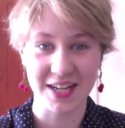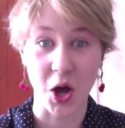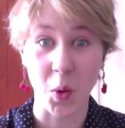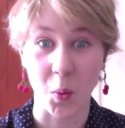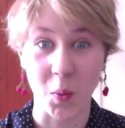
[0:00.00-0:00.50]

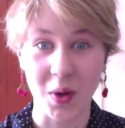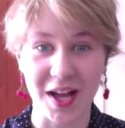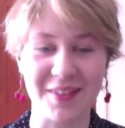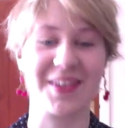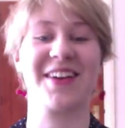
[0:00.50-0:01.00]
Oh,
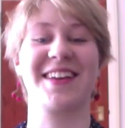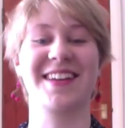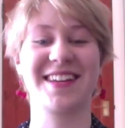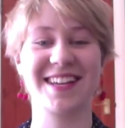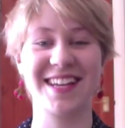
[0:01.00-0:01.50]
okay.
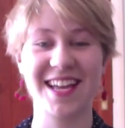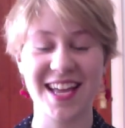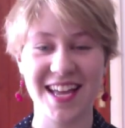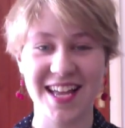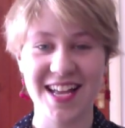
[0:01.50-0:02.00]

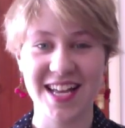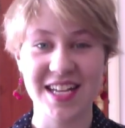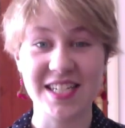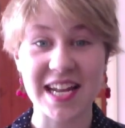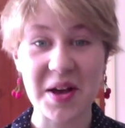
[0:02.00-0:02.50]

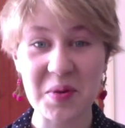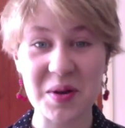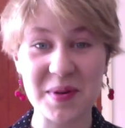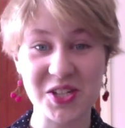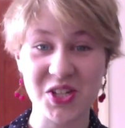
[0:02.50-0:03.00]
Today I'm going to
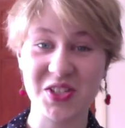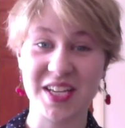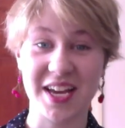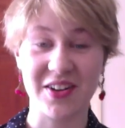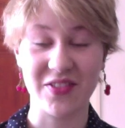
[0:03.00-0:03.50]
be shooting
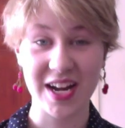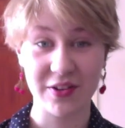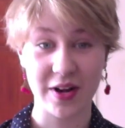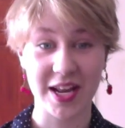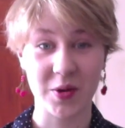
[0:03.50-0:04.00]
a really,
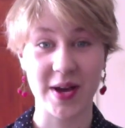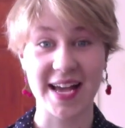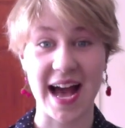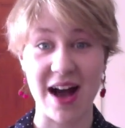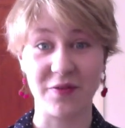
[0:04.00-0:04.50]
really quick
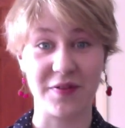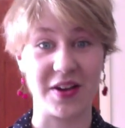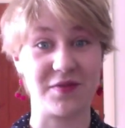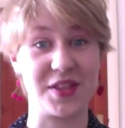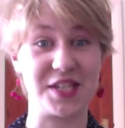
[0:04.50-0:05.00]
outfit of
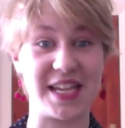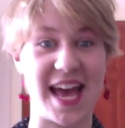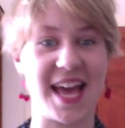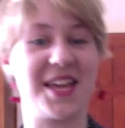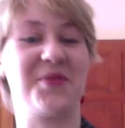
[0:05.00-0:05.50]
the day.